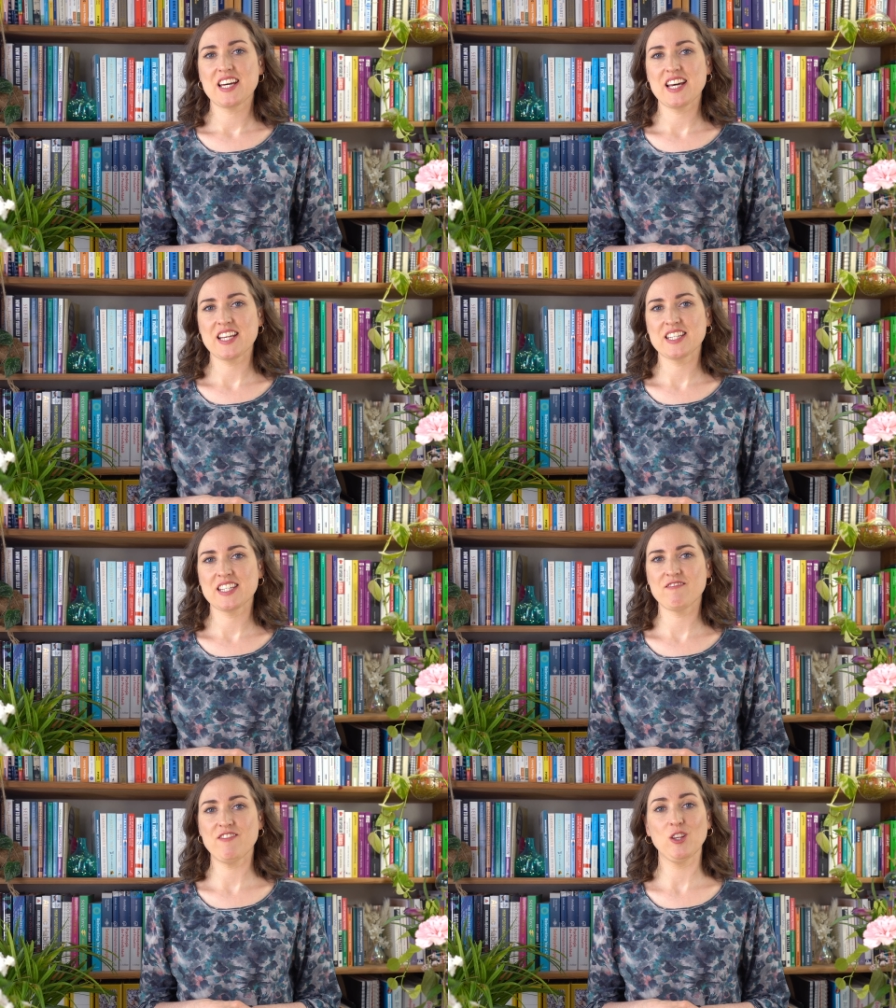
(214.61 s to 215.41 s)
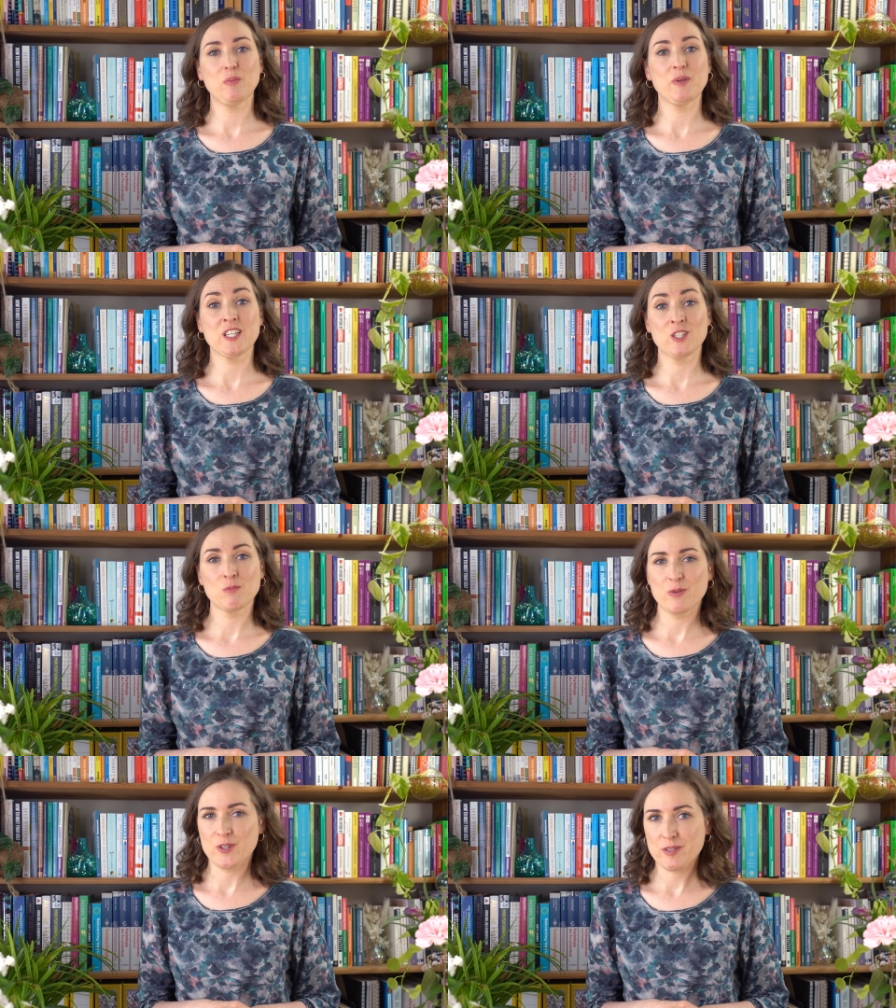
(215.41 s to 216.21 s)
and developing a
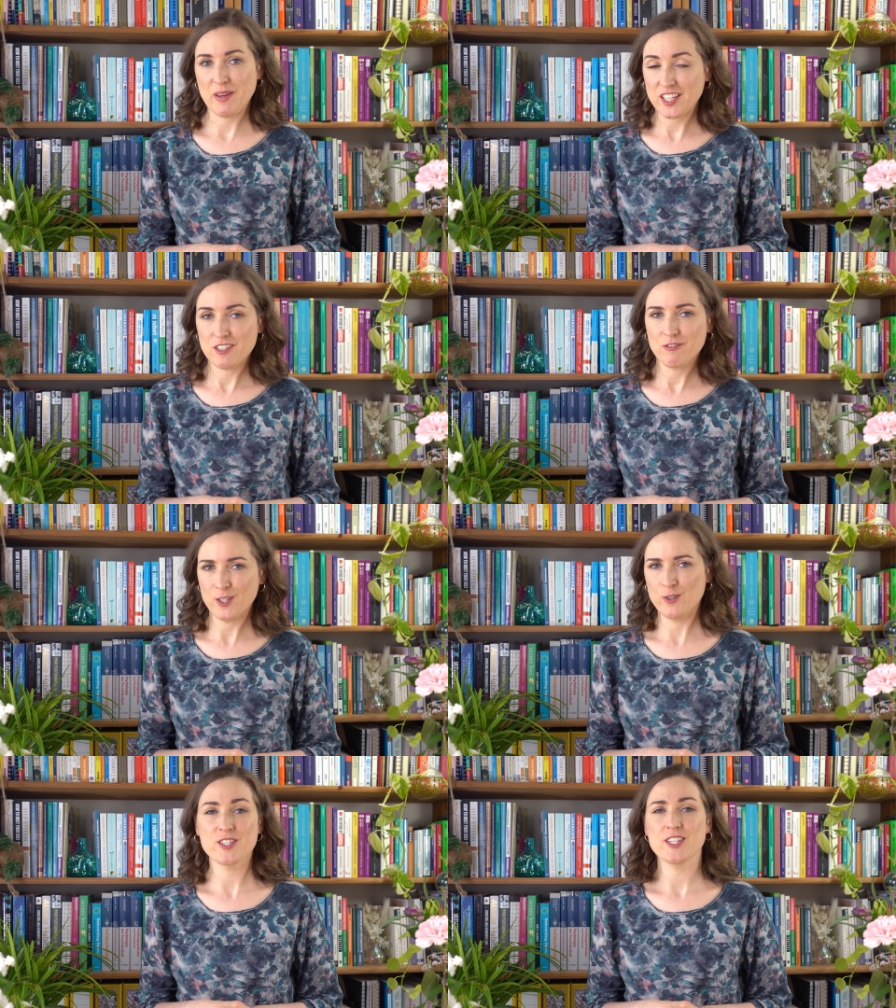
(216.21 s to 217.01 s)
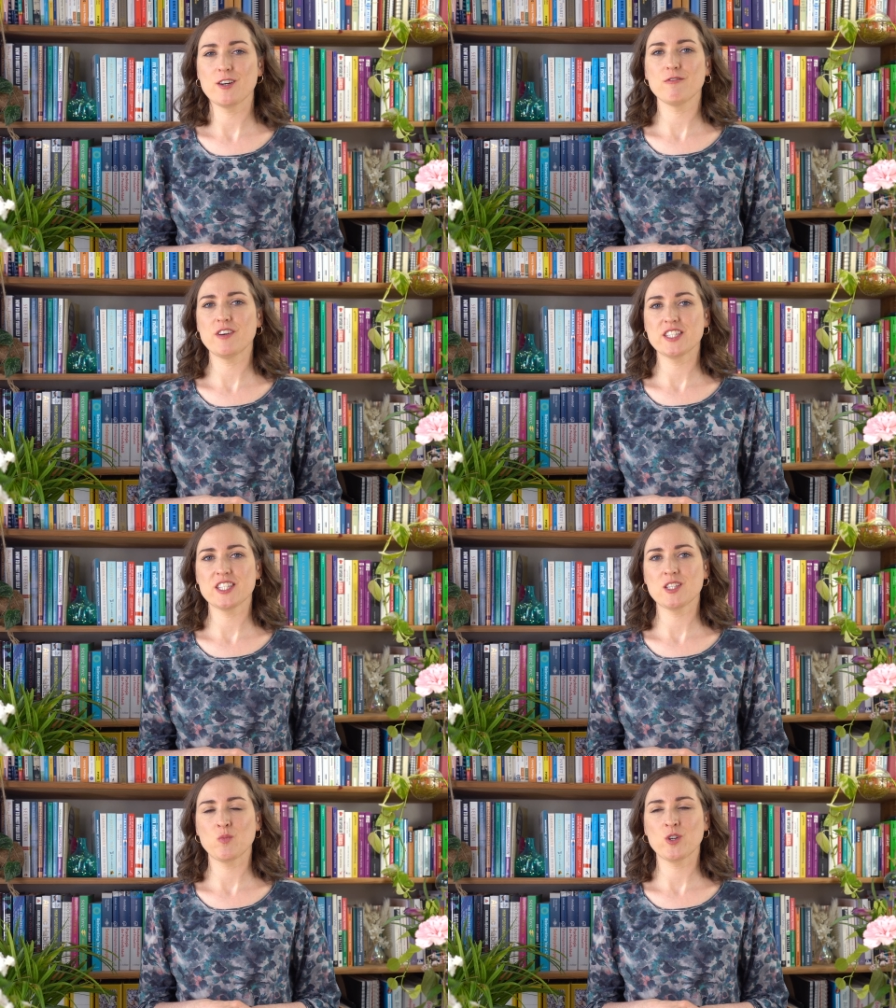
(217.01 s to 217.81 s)
new perspective on yourself as
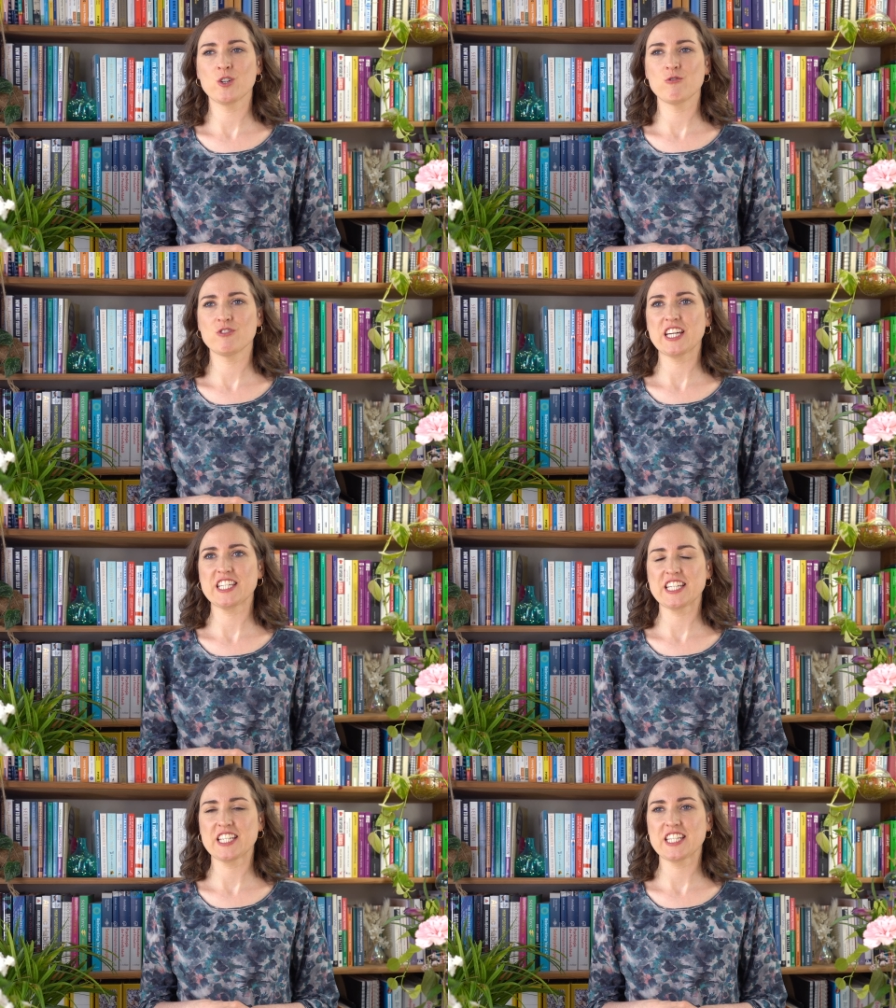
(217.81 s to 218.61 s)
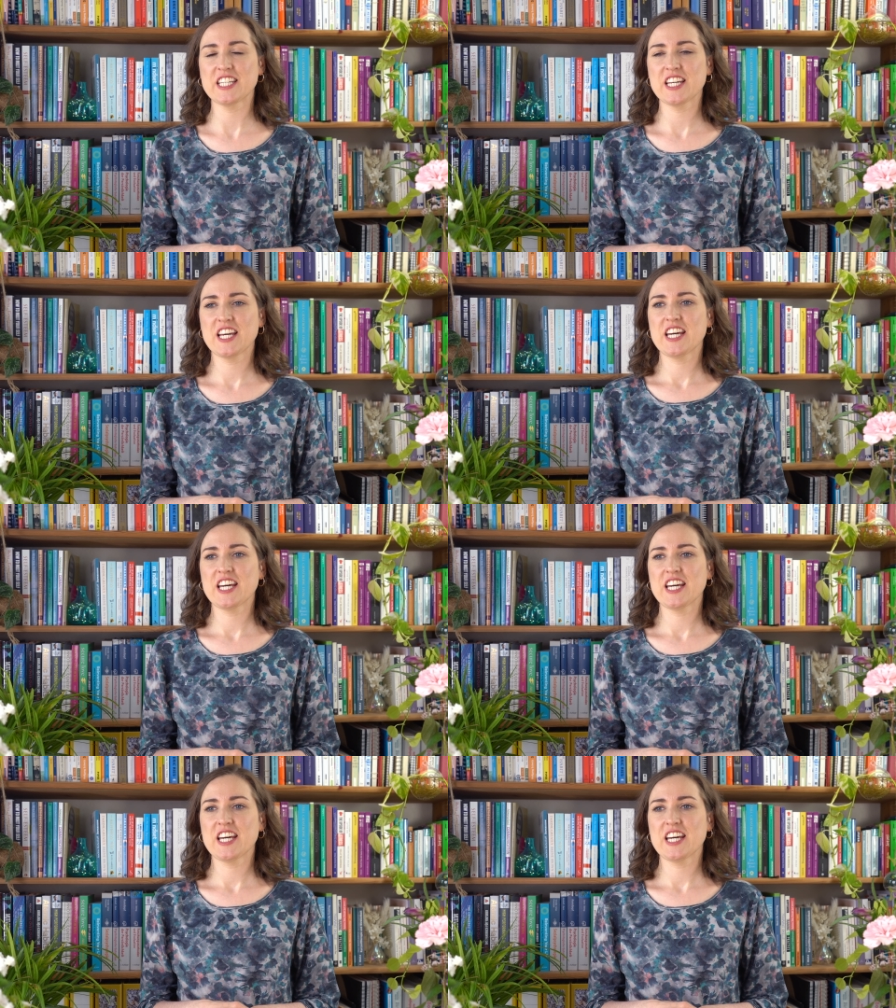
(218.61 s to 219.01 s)
someone whose identity